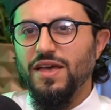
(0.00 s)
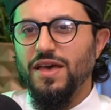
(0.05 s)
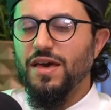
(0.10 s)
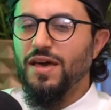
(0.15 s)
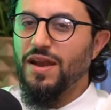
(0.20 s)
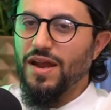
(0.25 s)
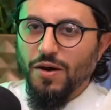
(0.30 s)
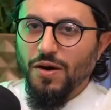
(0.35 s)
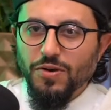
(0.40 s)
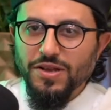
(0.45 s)

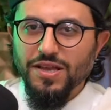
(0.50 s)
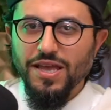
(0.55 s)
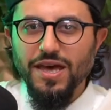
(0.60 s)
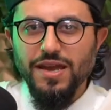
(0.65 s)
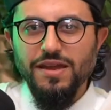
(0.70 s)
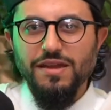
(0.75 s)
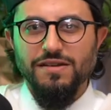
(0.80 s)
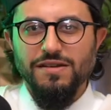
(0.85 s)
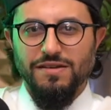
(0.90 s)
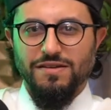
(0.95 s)
And I would get
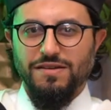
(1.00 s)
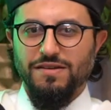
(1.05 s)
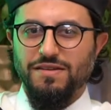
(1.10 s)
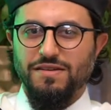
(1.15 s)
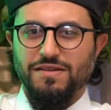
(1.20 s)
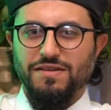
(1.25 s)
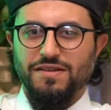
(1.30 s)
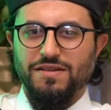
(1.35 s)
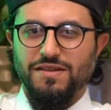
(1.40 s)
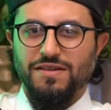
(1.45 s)
it.
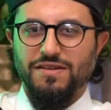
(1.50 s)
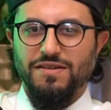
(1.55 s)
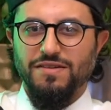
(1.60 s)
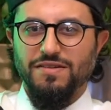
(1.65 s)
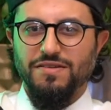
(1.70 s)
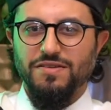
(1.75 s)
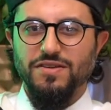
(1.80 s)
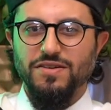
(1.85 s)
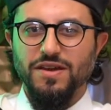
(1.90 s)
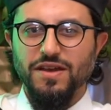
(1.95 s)

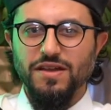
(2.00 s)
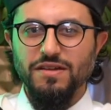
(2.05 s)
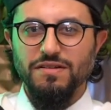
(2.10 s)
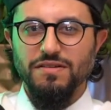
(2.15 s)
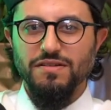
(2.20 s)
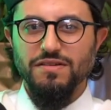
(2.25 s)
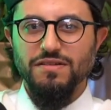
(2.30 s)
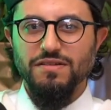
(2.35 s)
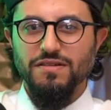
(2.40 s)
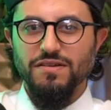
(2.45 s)
Okay?
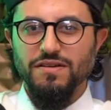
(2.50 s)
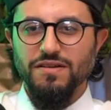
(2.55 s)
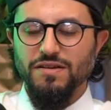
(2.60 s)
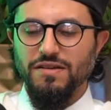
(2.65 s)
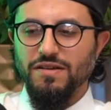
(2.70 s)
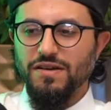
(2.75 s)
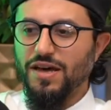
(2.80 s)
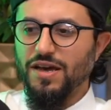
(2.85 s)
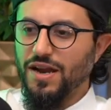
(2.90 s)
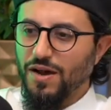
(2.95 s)

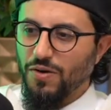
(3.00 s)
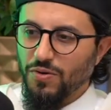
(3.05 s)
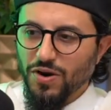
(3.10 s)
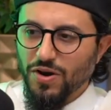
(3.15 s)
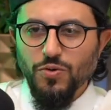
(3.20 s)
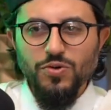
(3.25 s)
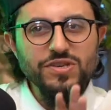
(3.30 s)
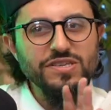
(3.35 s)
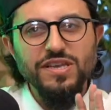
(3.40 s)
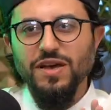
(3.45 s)
And I would
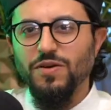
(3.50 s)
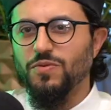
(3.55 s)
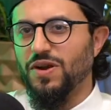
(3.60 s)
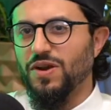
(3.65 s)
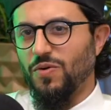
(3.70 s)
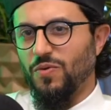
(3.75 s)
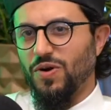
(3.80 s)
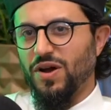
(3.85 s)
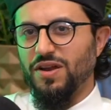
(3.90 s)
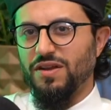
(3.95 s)
always get what
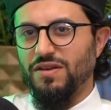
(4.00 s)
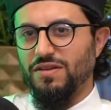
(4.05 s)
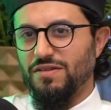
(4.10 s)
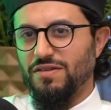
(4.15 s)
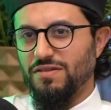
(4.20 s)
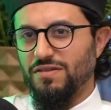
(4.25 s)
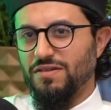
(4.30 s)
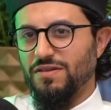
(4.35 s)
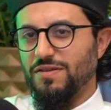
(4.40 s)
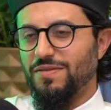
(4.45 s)
I wanted.
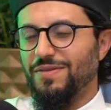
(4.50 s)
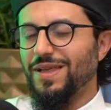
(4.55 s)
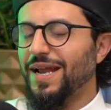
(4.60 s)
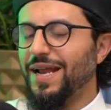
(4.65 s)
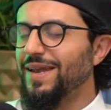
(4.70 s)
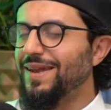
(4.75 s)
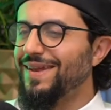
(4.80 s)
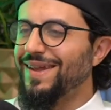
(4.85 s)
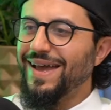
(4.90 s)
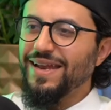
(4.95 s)
Like
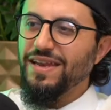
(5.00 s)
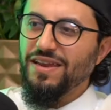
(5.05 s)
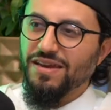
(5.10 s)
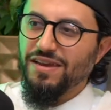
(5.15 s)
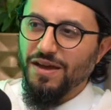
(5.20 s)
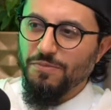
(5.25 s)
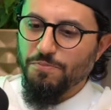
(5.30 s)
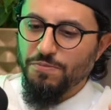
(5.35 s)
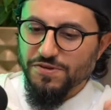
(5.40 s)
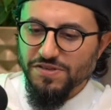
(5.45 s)

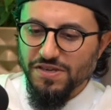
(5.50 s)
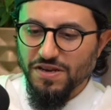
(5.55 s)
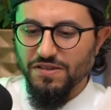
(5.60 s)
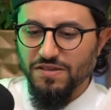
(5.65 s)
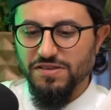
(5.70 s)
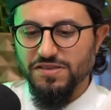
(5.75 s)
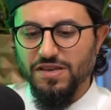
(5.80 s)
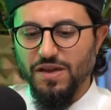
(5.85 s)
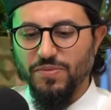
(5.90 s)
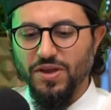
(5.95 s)
99% of
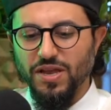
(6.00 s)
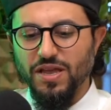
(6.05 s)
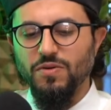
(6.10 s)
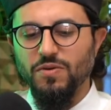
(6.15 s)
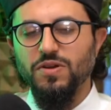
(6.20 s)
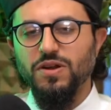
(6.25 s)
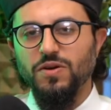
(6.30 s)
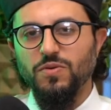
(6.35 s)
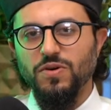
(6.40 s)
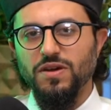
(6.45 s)
the time I get
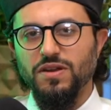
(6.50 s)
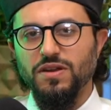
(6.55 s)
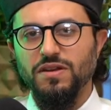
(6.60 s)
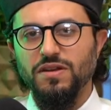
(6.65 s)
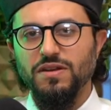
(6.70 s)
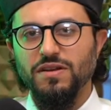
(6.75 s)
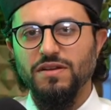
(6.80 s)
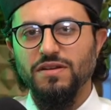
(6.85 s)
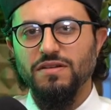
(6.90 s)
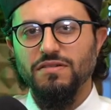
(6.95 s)
what I wanted.
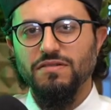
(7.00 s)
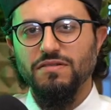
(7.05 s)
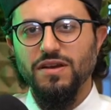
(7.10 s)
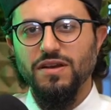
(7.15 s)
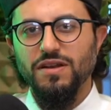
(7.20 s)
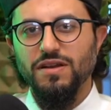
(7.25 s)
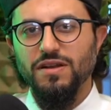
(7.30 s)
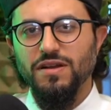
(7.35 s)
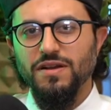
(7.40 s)
Right?